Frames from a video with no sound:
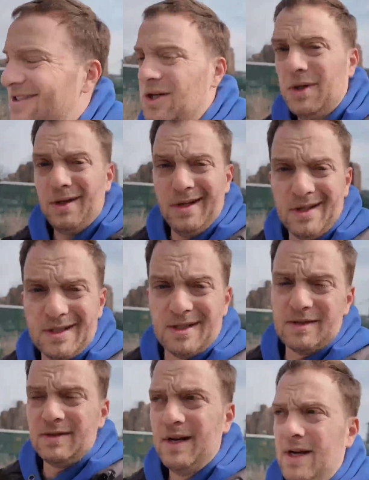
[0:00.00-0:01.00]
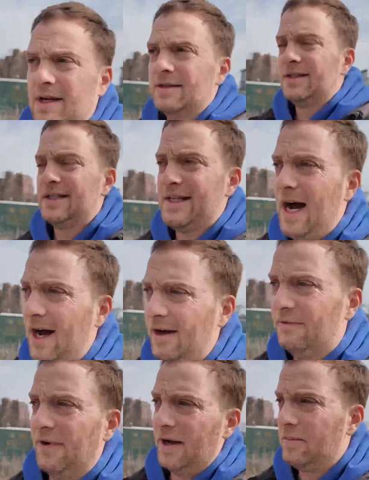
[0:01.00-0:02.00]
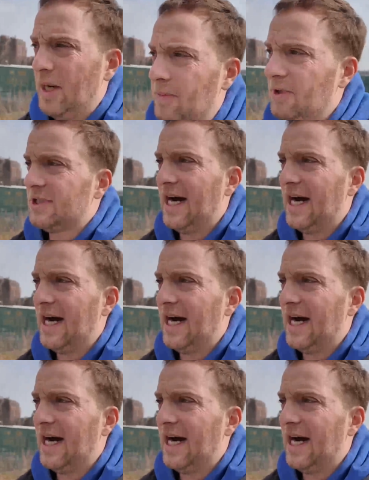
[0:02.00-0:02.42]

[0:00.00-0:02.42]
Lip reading: doing this stuff at Paper